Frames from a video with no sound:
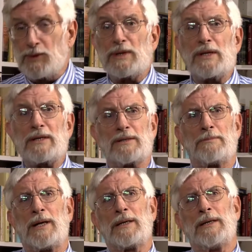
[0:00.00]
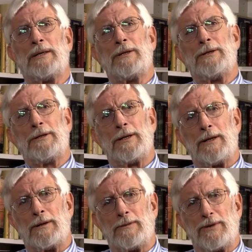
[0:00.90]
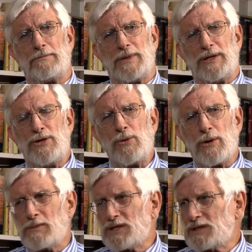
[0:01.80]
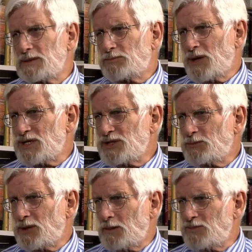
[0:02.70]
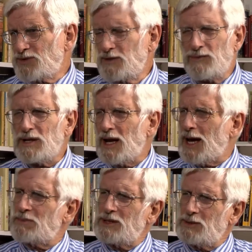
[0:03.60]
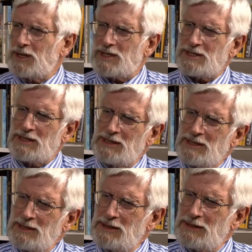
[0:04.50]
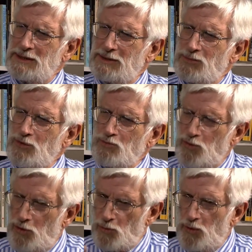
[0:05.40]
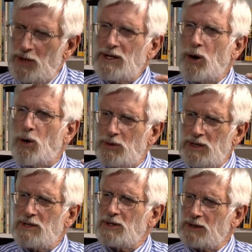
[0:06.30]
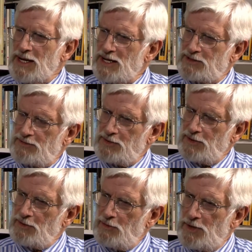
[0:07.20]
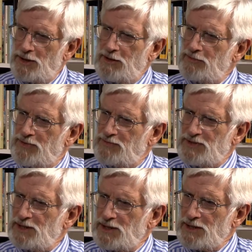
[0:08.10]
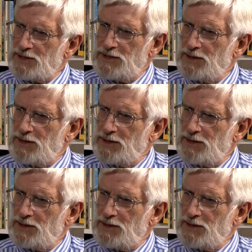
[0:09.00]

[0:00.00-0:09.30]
when one thinks about uh, the enormously pressing problems that have really happened to us, you know, really only in the last 150 years.